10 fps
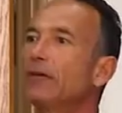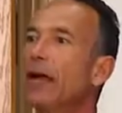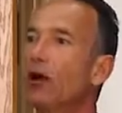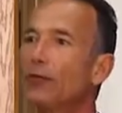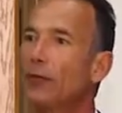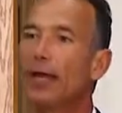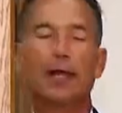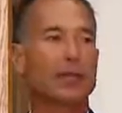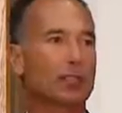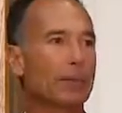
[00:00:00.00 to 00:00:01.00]
health,
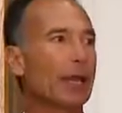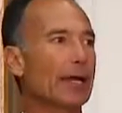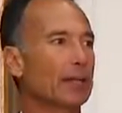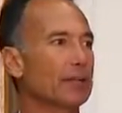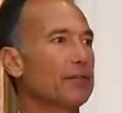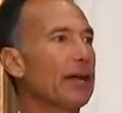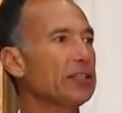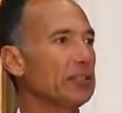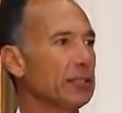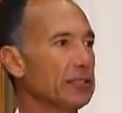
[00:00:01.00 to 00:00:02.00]
some kind of
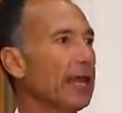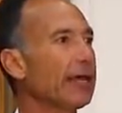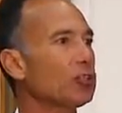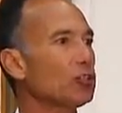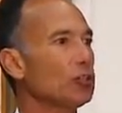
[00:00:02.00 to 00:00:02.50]
device that attaches